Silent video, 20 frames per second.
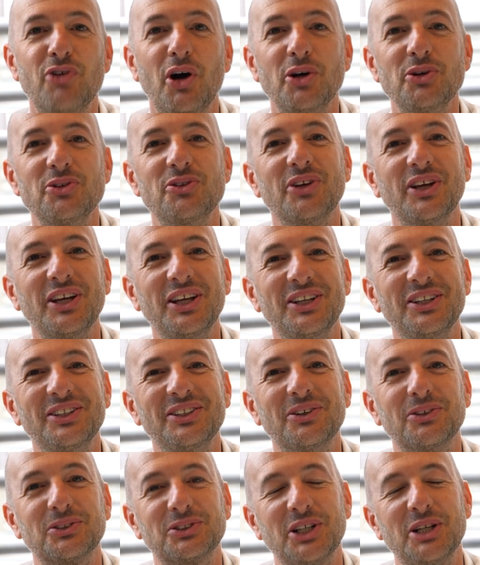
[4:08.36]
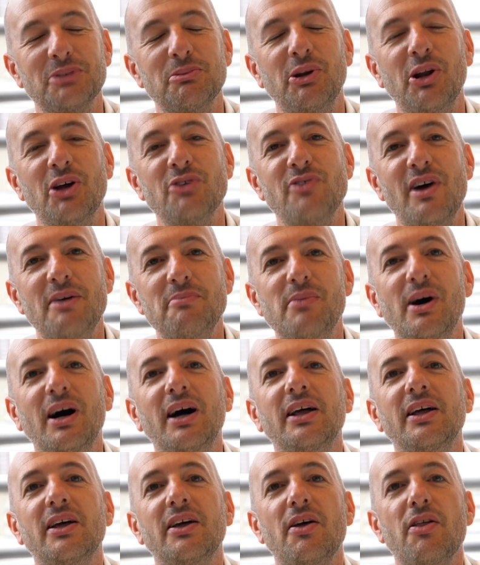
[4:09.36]
vote in
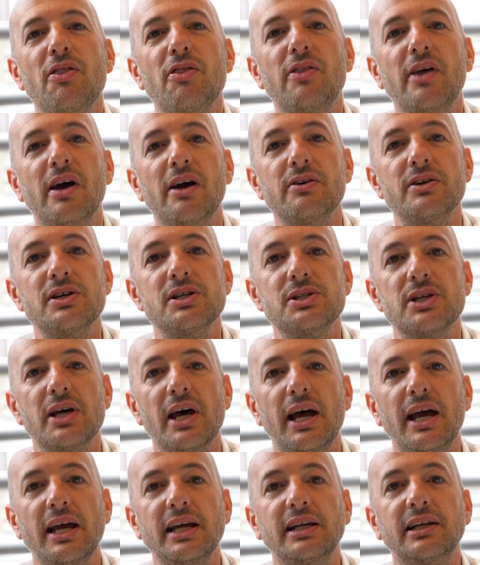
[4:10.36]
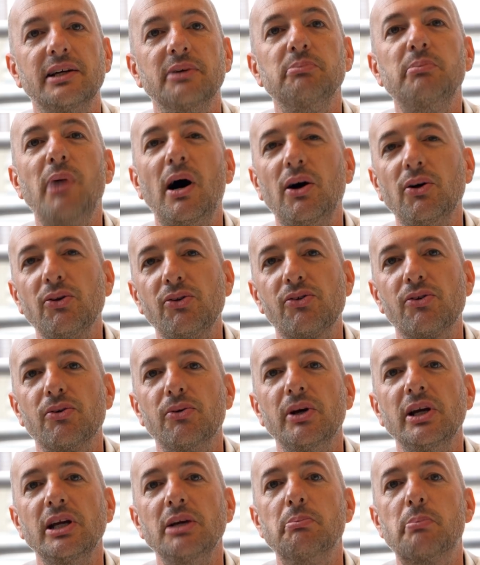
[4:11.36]
October-November, there is a
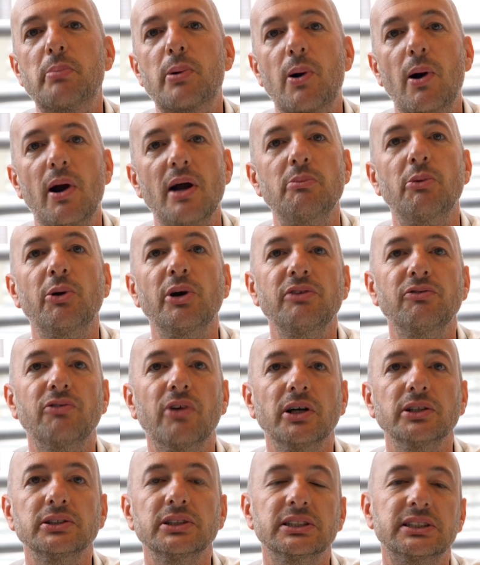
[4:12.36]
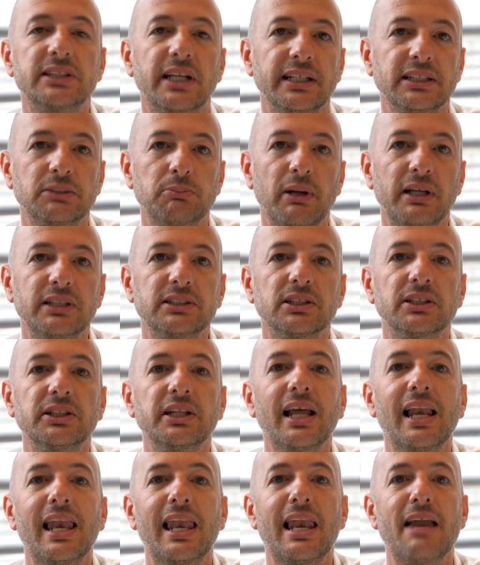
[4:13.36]
compulsory primary vote that takes place on
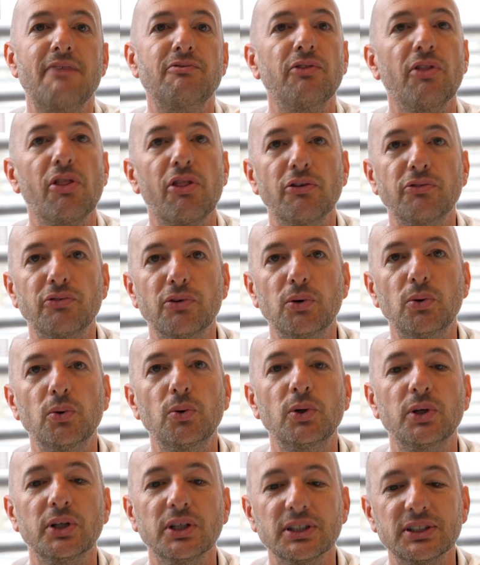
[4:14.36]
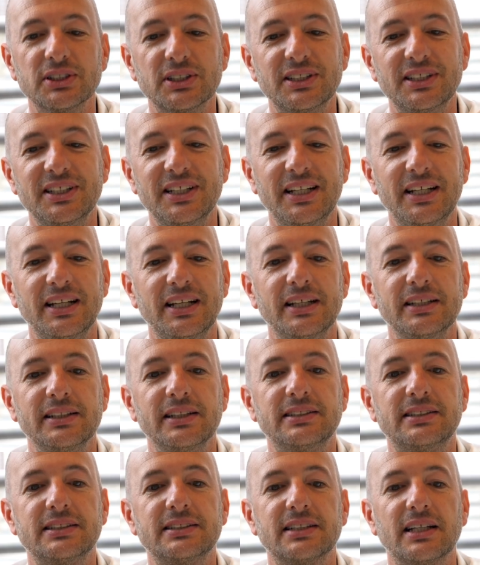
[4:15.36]
the 11th of August.
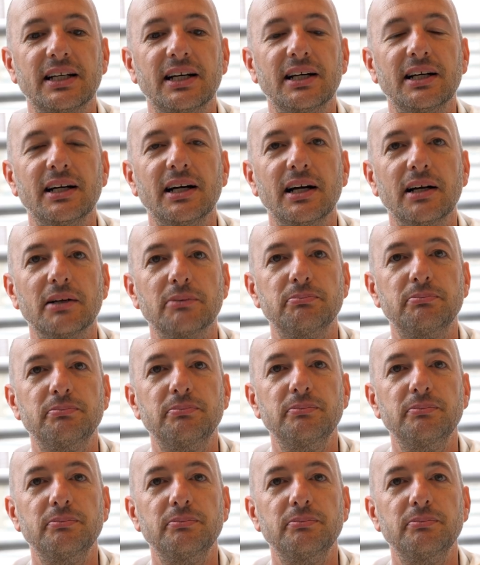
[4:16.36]
This is a